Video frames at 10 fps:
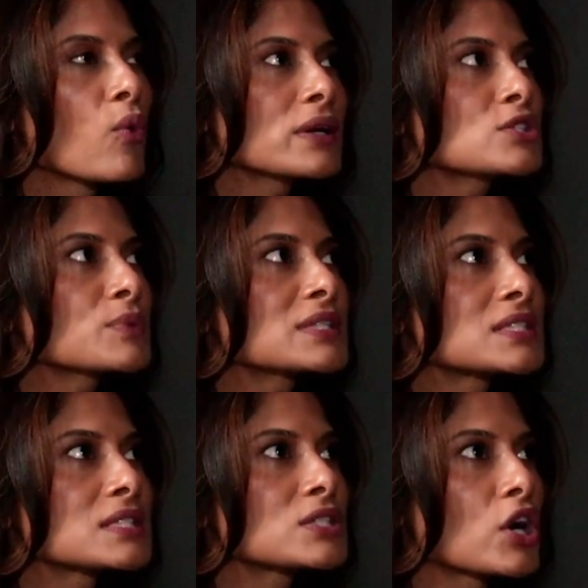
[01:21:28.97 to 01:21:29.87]
once we
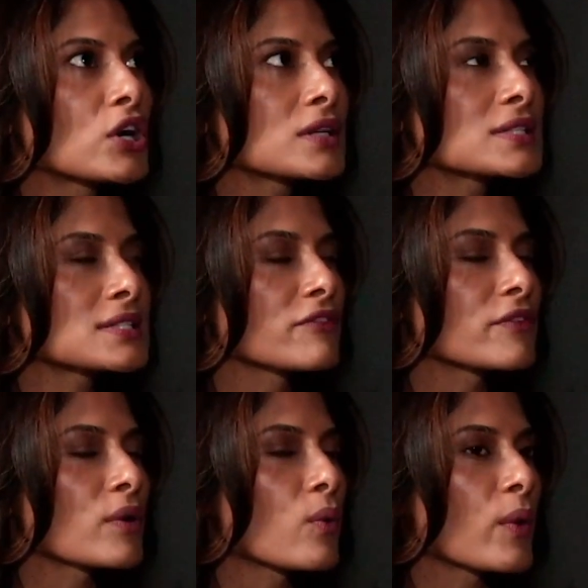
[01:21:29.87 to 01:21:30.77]
start
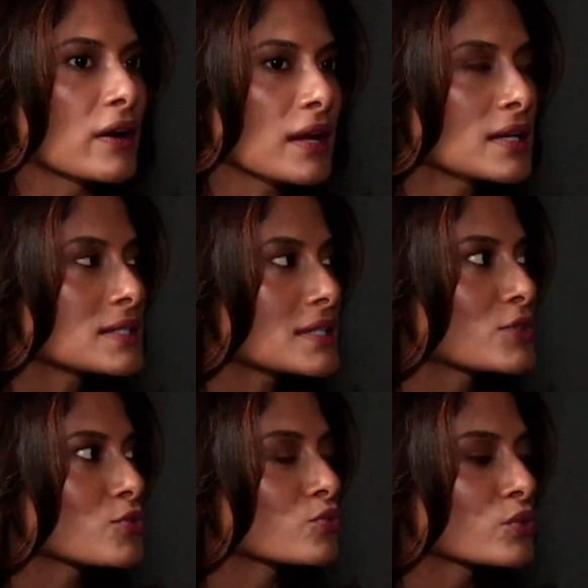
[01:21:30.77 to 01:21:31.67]
self-awareness,
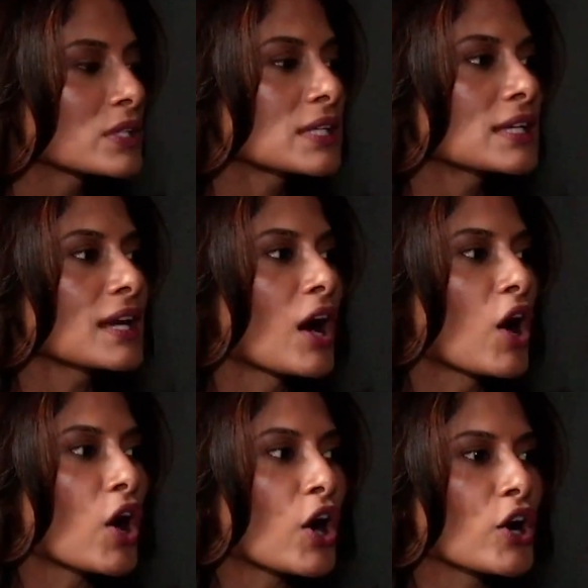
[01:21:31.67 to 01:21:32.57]
it's really
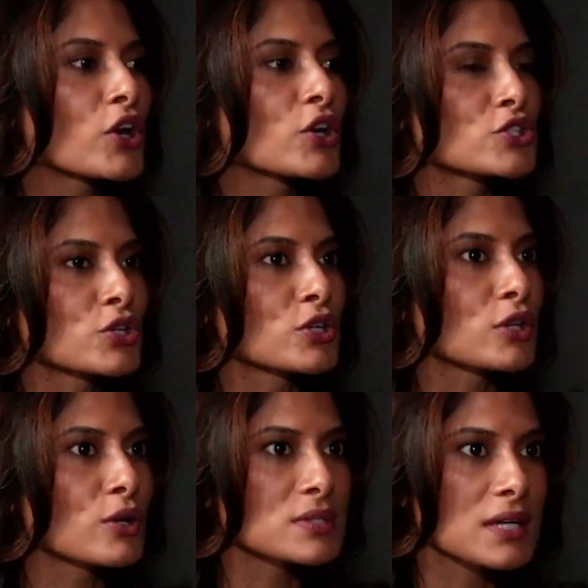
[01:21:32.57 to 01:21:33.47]
hard to
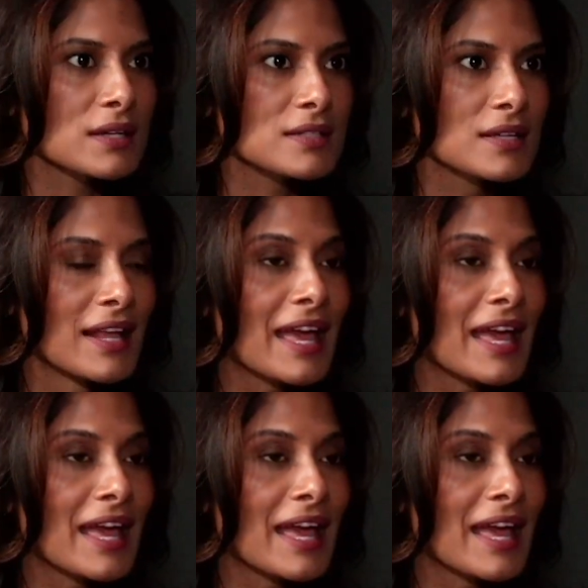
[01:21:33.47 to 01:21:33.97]
close it.